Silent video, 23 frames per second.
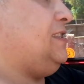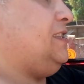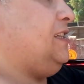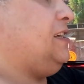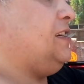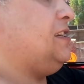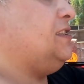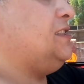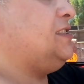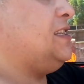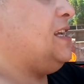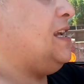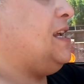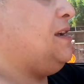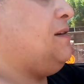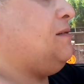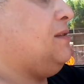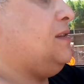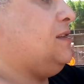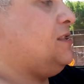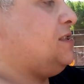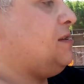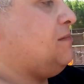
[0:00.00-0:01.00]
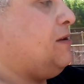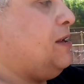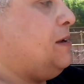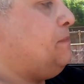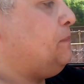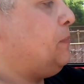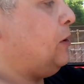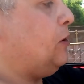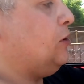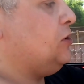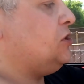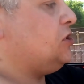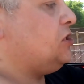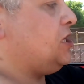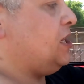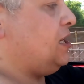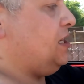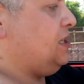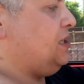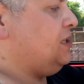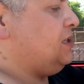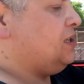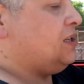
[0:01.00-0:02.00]
So you can see that somebody bodged
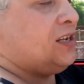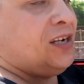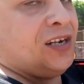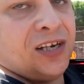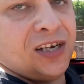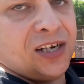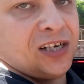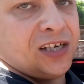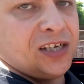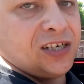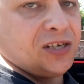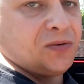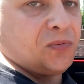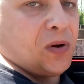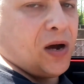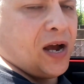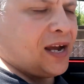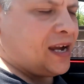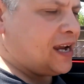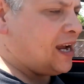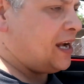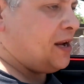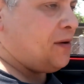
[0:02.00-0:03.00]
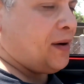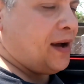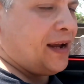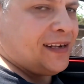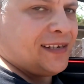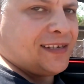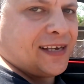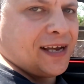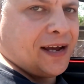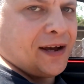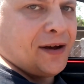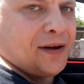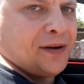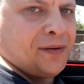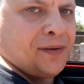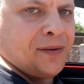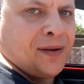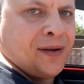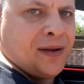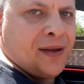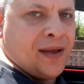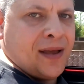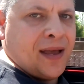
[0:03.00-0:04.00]
it to work anyway, so
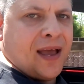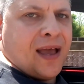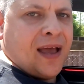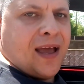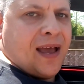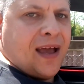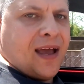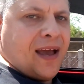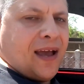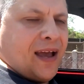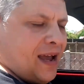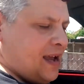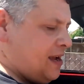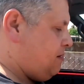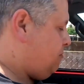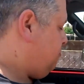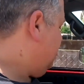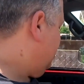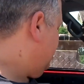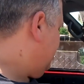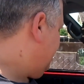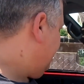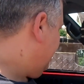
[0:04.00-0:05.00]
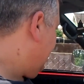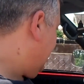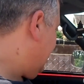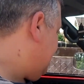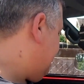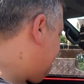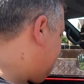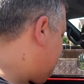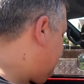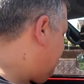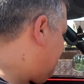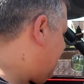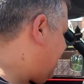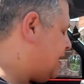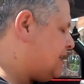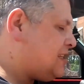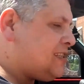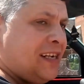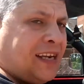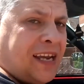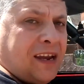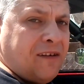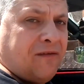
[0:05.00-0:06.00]
it would have needed
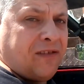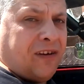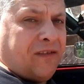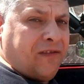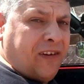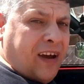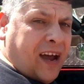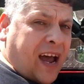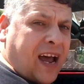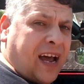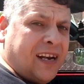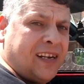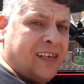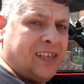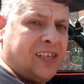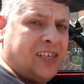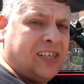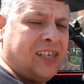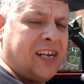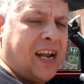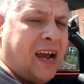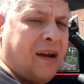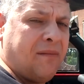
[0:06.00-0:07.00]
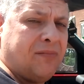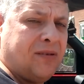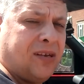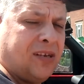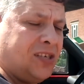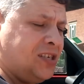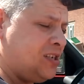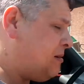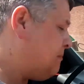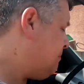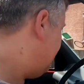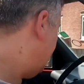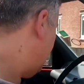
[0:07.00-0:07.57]
replacing even if it hadn't snapped at some